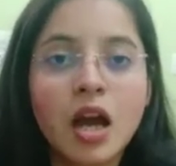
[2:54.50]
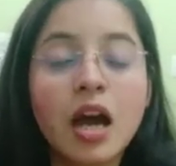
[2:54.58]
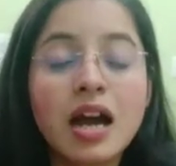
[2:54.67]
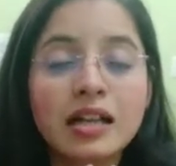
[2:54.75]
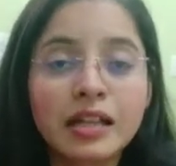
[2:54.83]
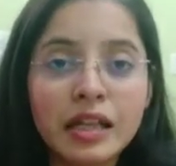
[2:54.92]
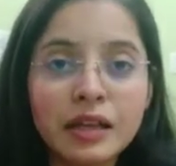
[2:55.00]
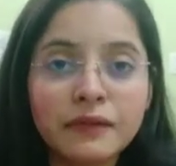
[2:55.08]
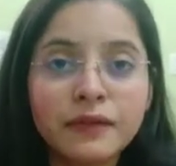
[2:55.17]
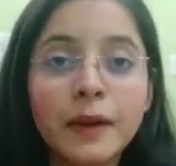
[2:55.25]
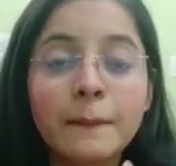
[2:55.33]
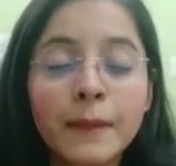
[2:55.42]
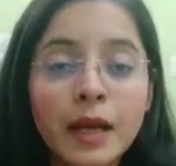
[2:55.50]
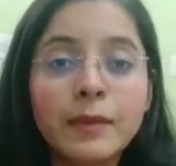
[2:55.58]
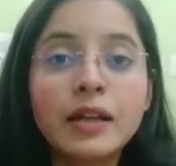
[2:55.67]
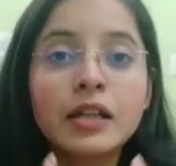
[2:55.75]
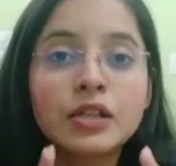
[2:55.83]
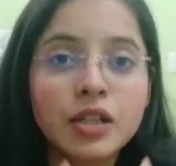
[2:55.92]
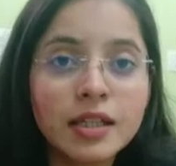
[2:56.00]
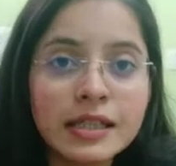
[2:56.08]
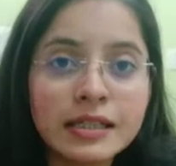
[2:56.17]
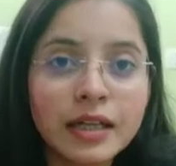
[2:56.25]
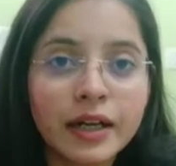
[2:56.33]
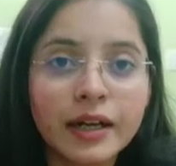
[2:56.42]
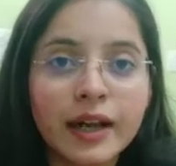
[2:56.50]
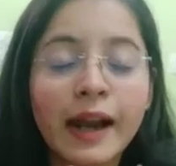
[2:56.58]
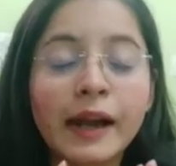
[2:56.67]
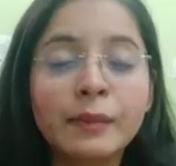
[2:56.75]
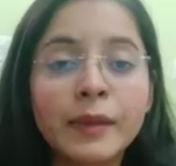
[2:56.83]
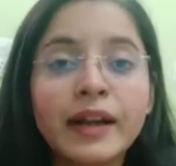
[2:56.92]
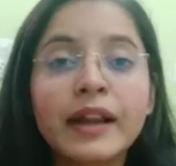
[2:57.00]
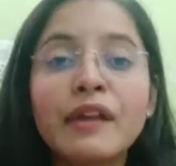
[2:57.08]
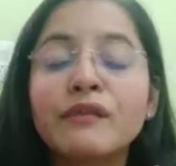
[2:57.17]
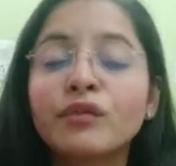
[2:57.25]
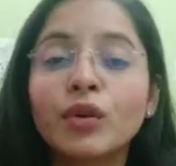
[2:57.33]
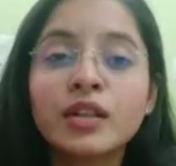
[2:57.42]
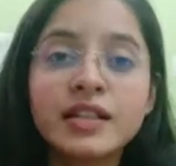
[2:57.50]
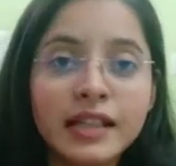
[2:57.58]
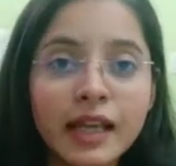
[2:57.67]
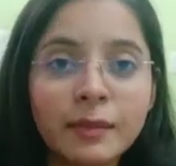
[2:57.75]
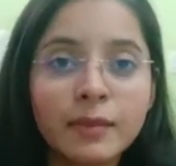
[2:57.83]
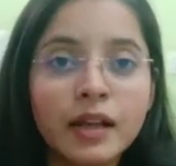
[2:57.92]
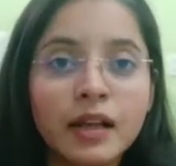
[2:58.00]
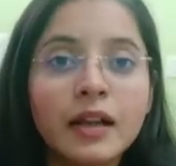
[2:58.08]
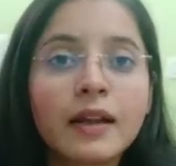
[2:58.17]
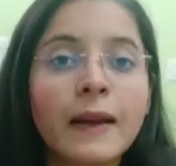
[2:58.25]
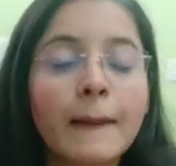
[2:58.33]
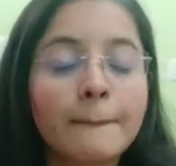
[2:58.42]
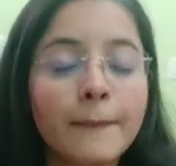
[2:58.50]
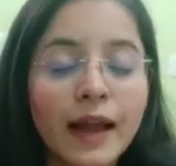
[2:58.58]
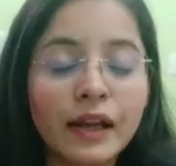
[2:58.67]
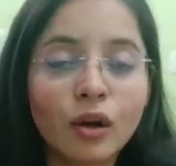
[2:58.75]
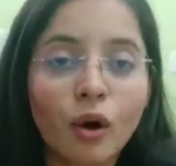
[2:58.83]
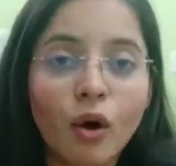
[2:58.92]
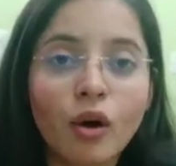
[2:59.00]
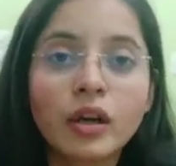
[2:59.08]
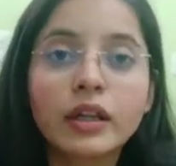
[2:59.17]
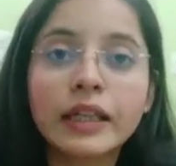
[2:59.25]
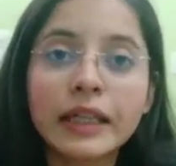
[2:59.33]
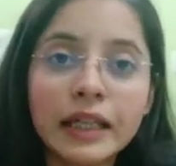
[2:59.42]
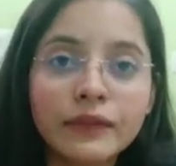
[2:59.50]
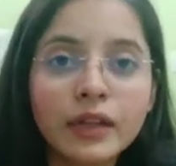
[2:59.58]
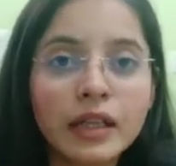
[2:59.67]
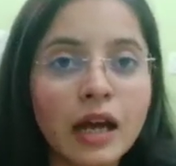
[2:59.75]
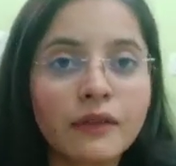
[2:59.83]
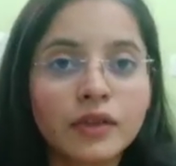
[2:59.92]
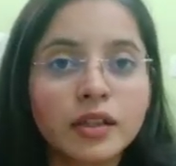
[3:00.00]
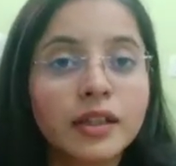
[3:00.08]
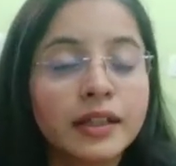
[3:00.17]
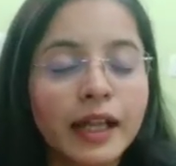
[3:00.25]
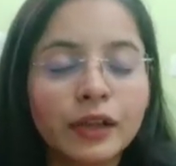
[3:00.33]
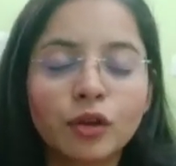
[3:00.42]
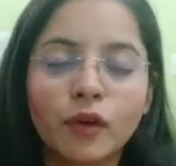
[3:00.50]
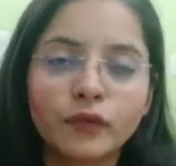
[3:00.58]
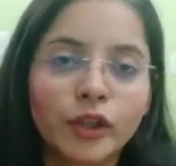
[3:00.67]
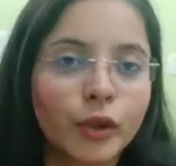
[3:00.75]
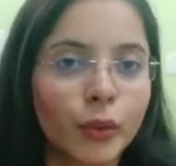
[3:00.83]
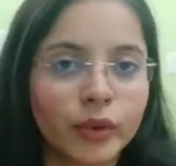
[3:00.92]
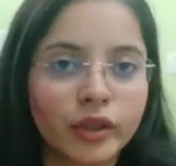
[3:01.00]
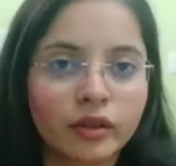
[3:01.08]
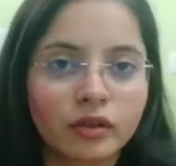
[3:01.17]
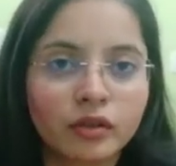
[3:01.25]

A gift may be registered and made enforceable by law even after the death of the donor,